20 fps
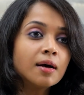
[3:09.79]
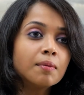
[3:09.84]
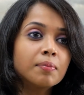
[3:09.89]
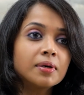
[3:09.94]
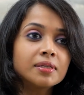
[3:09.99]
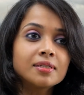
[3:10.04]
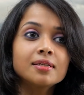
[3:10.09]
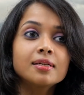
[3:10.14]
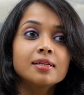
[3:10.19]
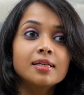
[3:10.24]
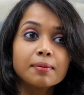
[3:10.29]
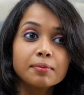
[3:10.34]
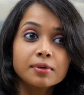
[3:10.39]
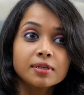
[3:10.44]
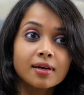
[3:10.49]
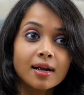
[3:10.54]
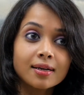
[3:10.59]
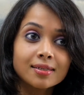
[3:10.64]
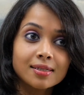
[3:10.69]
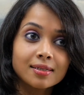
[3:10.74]
But in a
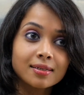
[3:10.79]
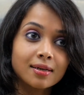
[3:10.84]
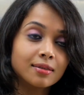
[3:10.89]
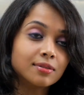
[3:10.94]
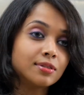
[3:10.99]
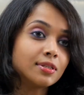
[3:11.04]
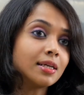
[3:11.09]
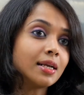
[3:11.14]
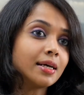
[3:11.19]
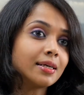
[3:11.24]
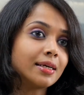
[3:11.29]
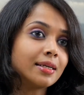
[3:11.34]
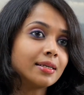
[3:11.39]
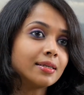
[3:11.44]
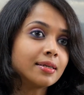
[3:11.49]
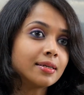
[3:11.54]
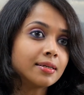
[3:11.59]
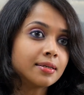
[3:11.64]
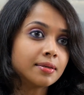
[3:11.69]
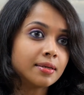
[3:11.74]
democratic country like
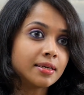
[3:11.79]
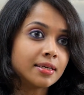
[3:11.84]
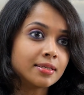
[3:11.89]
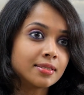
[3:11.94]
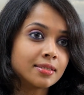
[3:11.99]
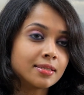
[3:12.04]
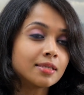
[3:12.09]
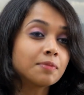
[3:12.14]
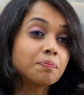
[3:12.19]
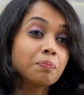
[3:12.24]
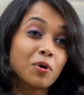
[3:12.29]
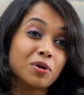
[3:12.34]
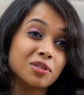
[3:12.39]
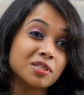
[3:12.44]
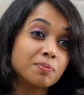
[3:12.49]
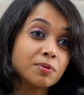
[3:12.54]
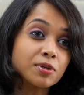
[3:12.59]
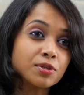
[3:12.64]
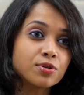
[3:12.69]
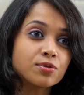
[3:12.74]
India, is it
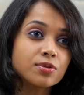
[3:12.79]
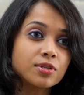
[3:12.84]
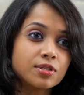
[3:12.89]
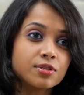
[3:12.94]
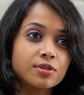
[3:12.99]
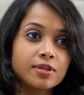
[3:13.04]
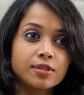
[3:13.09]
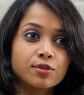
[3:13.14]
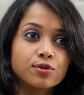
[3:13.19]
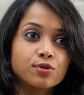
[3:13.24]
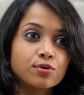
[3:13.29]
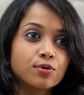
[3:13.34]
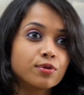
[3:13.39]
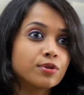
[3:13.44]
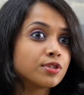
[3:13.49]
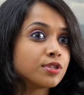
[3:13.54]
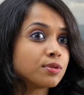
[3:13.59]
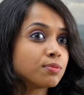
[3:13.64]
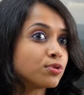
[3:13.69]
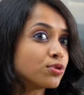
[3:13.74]
possible to restrict
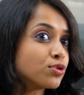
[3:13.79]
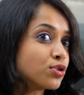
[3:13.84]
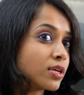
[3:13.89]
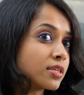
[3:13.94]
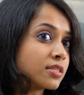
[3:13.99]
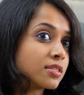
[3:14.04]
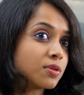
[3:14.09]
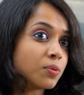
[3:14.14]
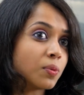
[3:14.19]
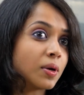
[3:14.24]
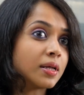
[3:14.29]
tourism to just the